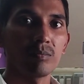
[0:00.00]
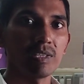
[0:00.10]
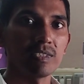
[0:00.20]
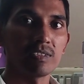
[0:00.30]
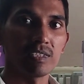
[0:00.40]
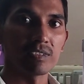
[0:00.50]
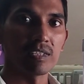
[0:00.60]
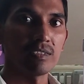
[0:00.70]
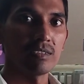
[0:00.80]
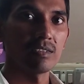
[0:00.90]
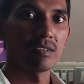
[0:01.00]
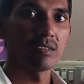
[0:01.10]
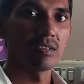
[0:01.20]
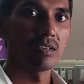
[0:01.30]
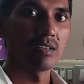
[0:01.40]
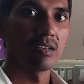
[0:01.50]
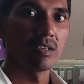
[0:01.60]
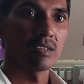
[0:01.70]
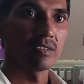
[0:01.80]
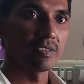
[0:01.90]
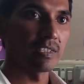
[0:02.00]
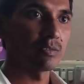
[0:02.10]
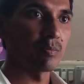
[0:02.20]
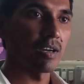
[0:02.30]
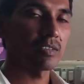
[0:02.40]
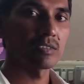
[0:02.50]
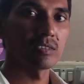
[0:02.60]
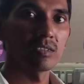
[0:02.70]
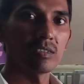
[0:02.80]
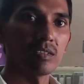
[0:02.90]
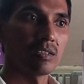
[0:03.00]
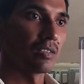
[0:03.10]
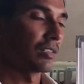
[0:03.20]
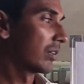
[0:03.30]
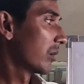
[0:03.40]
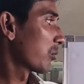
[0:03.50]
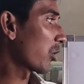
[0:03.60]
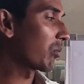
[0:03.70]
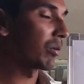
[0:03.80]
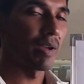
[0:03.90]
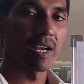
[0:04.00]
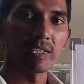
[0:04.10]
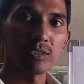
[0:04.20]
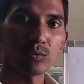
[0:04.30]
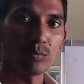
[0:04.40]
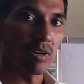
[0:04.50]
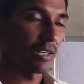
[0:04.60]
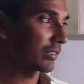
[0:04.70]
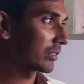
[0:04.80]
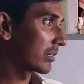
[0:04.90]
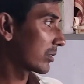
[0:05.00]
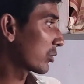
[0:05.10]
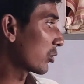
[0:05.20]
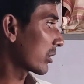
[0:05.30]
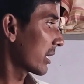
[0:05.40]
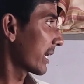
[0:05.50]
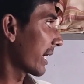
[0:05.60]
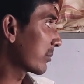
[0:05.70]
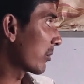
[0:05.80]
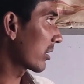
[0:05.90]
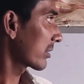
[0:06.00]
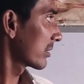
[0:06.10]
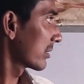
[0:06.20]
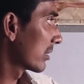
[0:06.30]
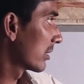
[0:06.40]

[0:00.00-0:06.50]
Please listen. 6 marks. Problem adding 2 marks. Totally 8 marks.